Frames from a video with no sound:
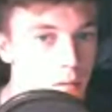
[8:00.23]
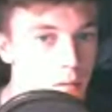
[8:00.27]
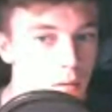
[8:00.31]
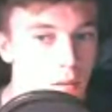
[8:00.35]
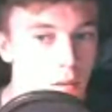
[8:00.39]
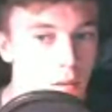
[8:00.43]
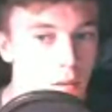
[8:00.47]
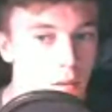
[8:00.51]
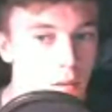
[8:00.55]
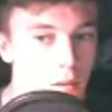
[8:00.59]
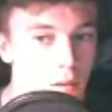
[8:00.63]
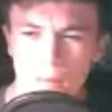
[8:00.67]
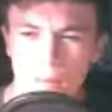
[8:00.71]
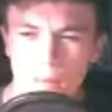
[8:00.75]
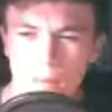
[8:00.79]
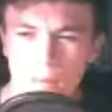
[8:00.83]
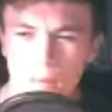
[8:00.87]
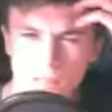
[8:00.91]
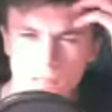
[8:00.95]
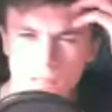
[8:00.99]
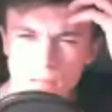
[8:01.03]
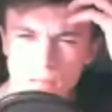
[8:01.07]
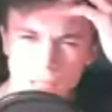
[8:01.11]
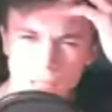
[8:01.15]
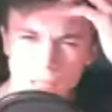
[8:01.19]
And I'm like,
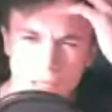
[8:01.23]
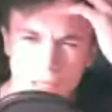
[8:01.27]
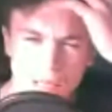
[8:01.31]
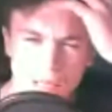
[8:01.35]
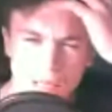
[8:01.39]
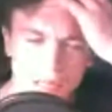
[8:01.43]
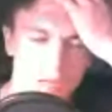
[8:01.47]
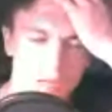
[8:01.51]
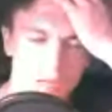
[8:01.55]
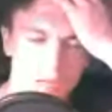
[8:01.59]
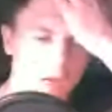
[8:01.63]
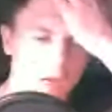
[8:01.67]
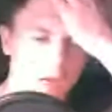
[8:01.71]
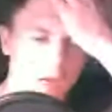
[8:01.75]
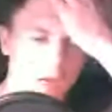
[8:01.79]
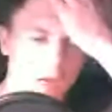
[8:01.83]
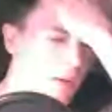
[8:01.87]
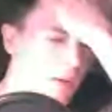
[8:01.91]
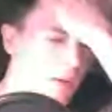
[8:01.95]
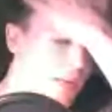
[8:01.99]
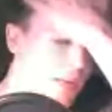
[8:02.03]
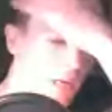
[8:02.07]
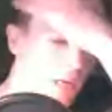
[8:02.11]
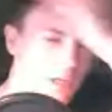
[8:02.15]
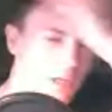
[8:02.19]
seriously? Like, I
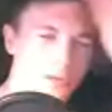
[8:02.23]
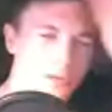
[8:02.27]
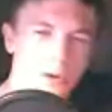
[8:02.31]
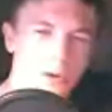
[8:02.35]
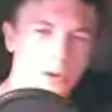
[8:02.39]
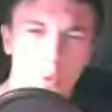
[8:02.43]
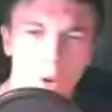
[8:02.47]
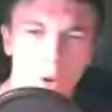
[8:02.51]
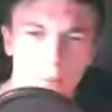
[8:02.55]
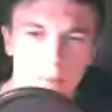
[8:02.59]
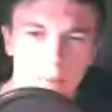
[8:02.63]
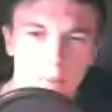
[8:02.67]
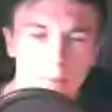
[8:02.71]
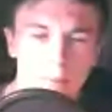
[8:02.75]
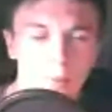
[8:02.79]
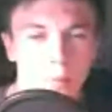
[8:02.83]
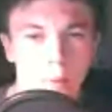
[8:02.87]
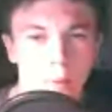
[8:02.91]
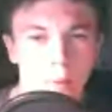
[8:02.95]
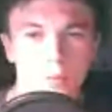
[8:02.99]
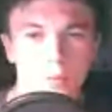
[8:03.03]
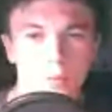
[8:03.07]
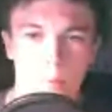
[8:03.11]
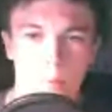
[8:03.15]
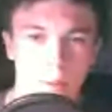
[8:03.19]
mean, I don't know why people
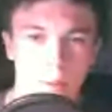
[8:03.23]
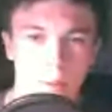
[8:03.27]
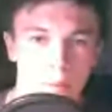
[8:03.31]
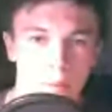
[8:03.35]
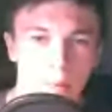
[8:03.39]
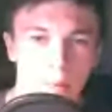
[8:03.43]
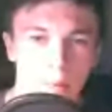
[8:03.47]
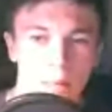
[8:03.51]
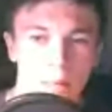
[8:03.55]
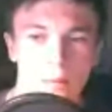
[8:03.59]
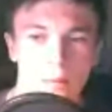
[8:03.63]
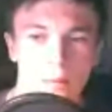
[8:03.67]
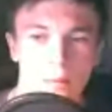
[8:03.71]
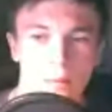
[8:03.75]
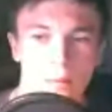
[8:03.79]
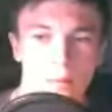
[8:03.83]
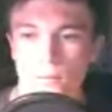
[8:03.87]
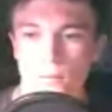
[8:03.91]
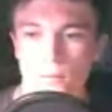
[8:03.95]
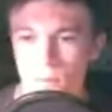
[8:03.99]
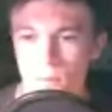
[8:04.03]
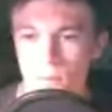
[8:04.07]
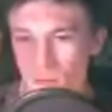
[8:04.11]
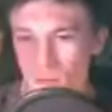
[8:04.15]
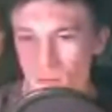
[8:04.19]
moan about that.
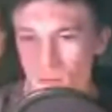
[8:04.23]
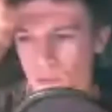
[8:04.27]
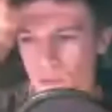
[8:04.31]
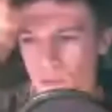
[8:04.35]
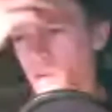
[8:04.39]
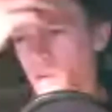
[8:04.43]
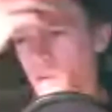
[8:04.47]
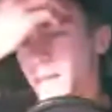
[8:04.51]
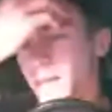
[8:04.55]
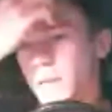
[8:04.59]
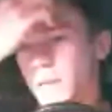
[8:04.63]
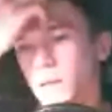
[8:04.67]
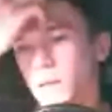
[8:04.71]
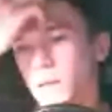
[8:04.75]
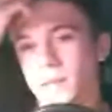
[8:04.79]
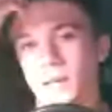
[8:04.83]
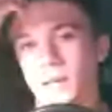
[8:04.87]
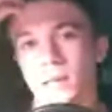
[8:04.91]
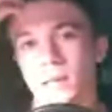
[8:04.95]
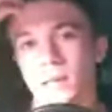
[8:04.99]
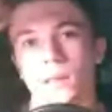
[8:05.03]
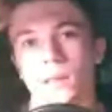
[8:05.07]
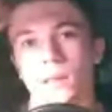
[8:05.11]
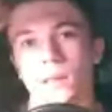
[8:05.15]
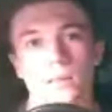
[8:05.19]
I mean,
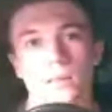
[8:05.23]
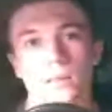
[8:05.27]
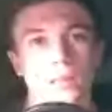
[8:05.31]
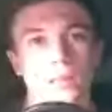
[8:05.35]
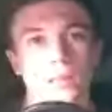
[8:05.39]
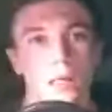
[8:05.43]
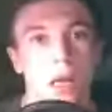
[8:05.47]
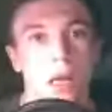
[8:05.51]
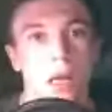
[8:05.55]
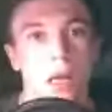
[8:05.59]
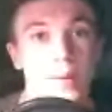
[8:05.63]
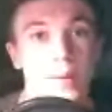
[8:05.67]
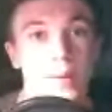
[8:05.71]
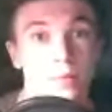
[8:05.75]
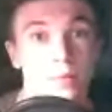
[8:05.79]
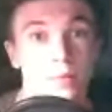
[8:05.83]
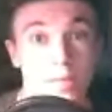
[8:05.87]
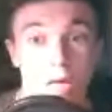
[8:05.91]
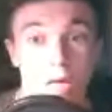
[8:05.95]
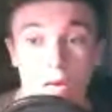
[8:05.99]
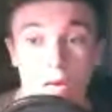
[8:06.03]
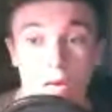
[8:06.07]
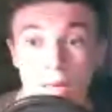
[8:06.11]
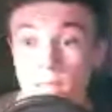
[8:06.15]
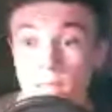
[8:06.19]

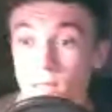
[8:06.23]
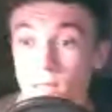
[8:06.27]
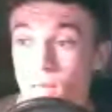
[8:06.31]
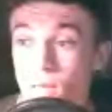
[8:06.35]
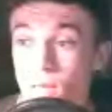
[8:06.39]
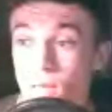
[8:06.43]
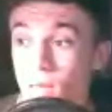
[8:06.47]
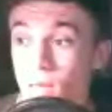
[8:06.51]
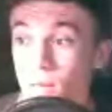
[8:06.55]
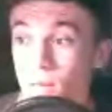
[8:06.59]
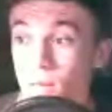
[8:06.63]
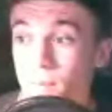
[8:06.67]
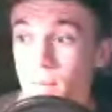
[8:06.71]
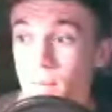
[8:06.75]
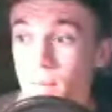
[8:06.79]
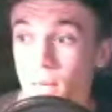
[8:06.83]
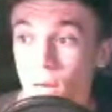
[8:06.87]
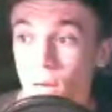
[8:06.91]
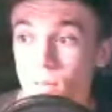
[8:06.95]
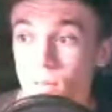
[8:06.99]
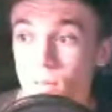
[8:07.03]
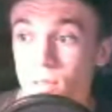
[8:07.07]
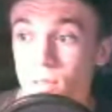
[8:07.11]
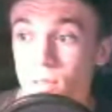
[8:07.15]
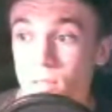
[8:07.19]
besides,
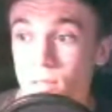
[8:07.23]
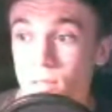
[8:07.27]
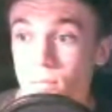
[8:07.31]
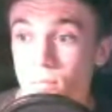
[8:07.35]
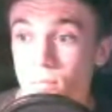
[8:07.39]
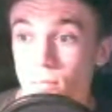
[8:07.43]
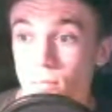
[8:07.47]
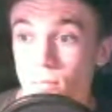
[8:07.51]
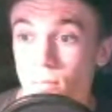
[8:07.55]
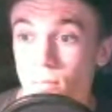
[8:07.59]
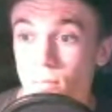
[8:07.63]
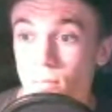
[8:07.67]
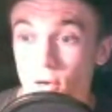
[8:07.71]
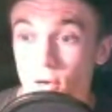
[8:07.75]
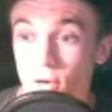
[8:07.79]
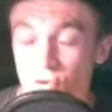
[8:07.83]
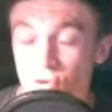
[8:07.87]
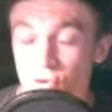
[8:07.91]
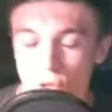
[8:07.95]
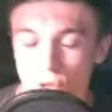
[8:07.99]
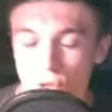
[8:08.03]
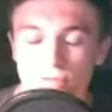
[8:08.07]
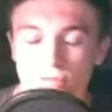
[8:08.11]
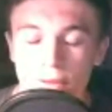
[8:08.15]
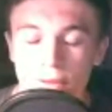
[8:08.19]
because
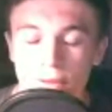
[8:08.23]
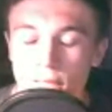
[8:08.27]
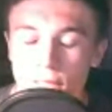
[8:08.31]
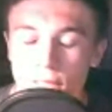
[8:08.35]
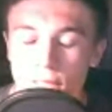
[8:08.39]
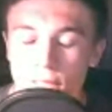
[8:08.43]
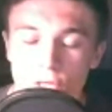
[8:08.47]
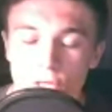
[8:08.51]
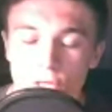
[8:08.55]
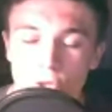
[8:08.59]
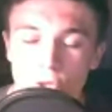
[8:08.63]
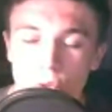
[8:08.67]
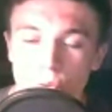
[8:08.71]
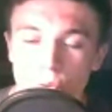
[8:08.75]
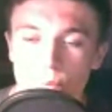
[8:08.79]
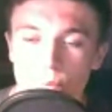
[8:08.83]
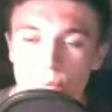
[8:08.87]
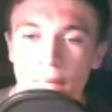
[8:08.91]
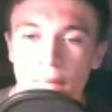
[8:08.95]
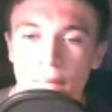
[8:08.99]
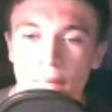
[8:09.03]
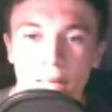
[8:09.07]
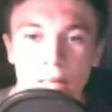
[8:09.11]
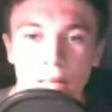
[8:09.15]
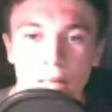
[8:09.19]
CrossFit suits
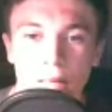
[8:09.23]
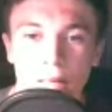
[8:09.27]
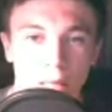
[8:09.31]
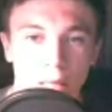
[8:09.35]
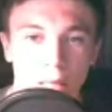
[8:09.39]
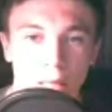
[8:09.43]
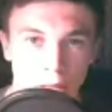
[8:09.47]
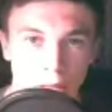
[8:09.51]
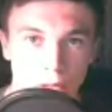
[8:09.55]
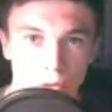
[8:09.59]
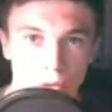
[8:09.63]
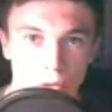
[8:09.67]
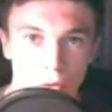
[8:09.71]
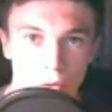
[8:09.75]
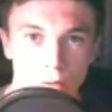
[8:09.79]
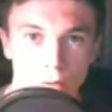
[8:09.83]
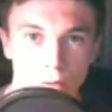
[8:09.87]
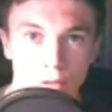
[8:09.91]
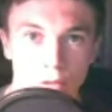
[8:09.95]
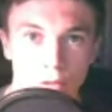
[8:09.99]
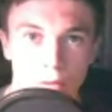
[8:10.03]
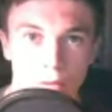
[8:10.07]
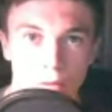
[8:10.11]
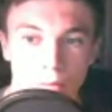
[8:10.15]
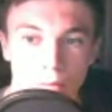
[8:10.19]
me and
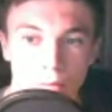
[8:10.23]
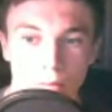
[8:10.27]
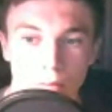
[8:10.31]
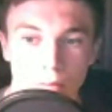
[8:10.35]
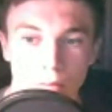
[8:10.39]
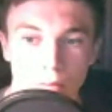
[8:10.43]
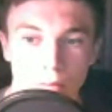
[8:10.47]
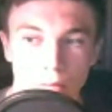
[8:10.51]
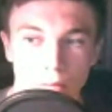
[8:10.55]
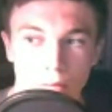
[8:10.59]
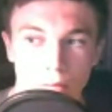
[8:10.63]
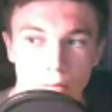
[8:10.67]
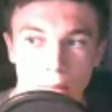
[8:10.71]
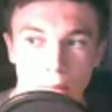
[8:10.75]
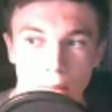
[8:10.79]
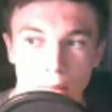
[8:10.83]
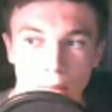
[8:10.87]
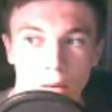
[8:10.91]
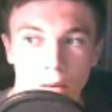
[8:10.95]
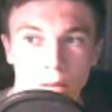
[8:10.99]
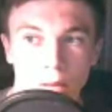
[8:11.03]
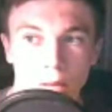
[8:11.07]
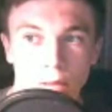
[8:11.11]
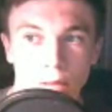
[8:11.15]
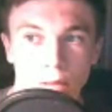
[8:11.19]
George
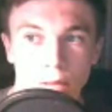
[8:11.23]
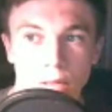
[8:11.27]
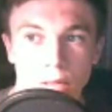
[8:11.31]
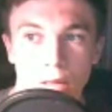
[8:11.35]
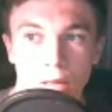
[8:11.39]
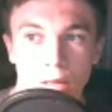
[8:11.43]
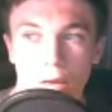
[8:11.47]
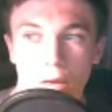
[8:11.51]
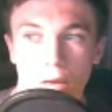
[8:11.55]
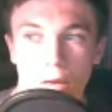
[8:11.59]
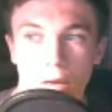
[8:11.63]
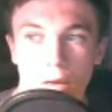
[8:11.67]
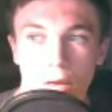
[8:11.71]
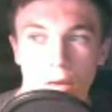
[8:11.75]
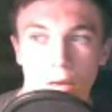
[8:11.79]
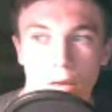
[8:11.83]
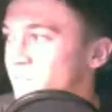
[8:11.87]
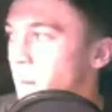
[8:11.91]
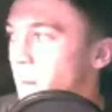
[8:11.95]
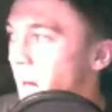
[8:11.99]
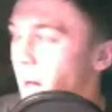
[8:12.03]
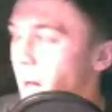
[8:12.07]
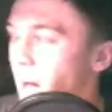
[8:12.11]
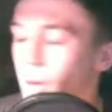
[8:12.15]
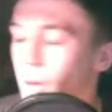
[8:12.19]
because of
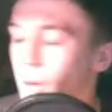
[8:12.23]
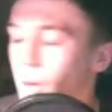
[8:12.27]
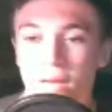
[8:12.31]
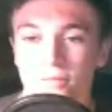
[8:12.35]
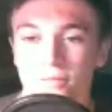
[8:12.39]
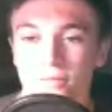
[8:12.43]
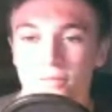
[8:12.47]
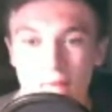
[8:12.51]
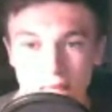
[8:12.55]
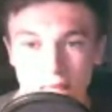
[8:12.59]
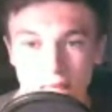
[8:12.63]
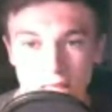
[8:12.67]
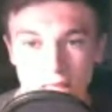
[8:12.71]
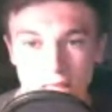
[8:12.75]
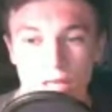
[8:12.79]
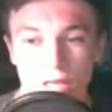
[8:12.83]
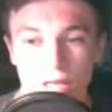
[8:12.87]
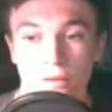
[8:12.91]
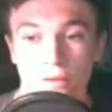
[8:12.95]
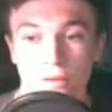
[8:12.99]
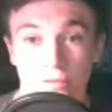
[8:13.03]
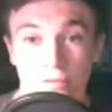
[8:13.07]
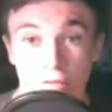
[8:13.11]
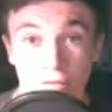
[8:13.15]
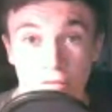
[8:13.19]
powerlifting
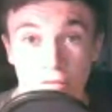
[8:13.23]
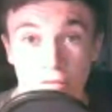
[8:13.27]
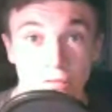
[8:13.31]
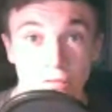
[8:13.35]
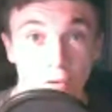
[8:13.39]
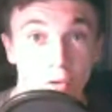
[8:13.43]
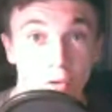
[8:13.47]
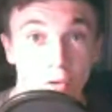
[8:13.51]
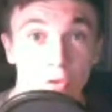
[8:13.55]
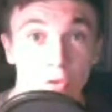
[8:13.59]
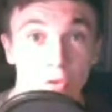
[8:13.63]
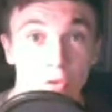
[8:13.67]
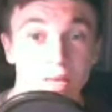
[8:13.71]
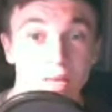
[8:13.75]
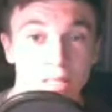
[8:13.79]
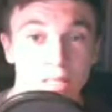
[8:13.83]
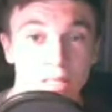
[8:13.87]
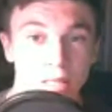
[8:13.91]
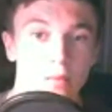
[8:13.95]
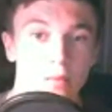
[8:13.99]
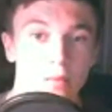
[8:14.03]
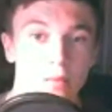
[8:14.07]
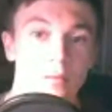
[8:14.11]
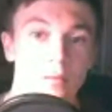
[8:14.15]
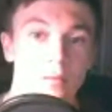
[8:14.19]
stuff for
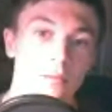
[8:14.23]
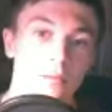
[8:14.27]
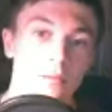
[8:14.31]
wrestling.